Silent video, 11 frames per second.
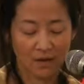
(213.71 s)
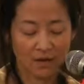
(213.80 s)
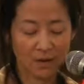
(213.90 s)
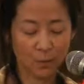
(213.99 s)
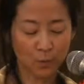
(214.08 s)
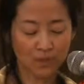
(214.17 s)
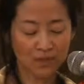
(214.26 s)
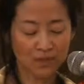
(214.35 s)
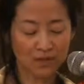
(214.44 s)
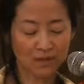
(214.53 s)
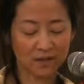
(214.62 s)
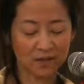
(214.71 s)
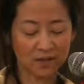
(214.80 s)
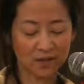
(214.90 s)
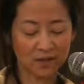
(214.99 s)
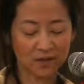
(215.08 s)
Some were sitting in
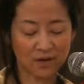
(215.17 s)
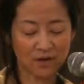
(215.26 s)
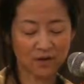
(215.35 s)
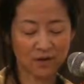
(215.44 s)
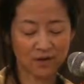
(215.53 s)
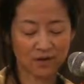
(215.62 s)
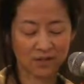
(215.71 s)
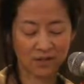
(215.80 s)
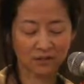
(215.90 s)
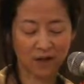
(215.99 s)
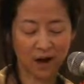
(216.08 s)
studios on stiff